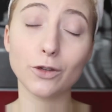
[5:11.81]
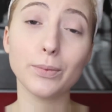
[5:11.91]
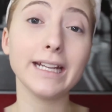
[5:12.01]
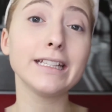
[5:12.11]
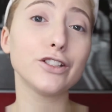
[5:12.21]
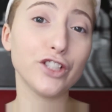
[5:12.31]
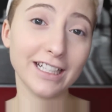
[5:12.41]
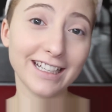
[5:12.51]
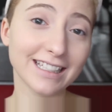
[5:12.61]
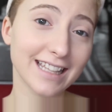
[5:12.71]
So being the
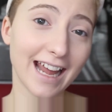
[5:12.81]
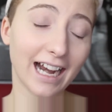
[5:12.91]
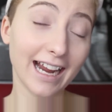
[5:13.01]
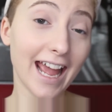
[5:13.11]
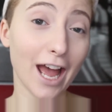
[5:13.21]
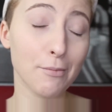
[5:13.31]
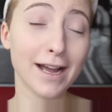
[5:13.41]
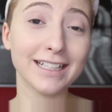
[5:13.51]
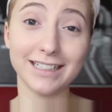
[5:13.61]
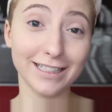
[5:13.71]
genius that I am,
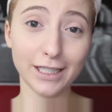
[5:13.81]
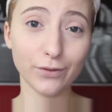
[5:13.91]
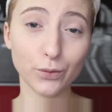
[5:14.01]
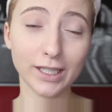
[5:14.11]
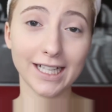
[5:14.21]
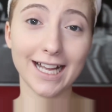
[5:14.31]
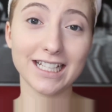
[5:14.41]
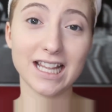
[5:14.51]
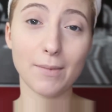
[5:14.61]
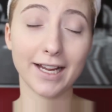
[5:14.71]
I didn't even
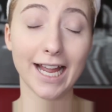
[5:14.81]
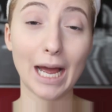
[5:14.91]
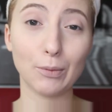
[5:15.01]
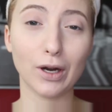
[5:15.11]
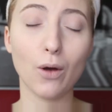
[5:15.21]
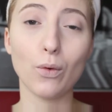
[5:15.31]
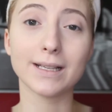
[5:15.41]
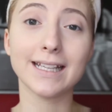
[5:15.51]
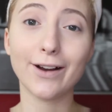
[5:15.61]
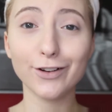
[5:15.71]
realize that my camera
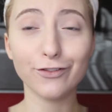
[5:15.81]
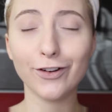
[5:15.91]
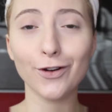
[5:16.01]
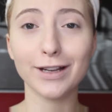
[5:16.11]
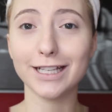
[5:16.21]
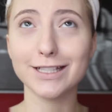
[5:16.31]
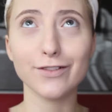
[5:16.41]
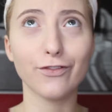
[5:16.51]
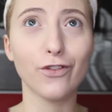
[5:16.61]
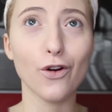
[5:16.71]
was out of
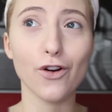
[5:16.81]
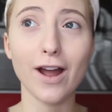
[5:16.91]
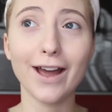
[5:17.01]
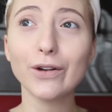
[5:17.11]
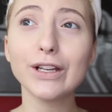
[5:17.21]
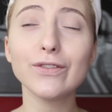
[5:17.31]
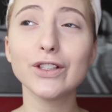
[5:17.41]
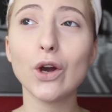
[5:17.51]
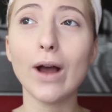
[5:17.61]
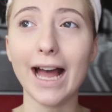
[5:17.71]
focus for I don't
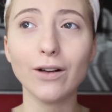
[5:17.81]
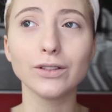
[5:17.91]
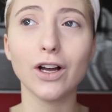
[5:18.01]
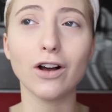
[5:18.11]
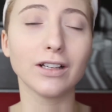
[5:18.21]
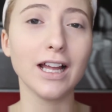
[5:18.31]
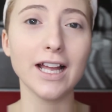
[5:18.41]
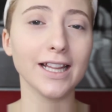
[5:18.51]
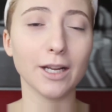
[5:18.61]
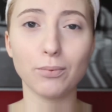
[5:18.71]
even know how long,
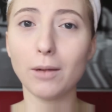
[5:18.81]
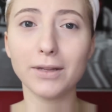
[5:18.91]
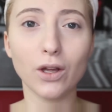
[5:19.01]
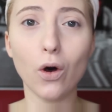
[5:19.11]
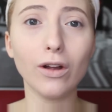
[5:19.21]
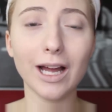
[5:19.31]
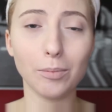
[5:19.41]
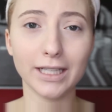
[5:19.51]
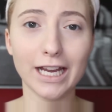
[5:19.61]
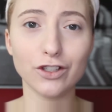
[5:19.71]
like probably the whole
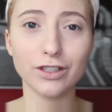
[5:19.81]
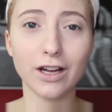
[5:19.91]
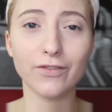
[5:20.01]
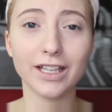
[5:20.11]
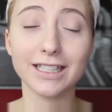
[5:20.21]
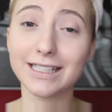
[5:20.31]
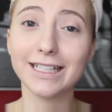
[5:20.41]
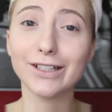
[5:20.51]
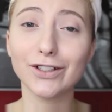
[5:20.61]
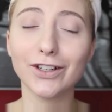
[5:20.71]
application of the
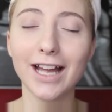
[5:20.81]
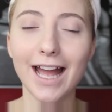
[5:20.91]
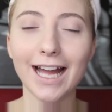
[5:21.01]
concealer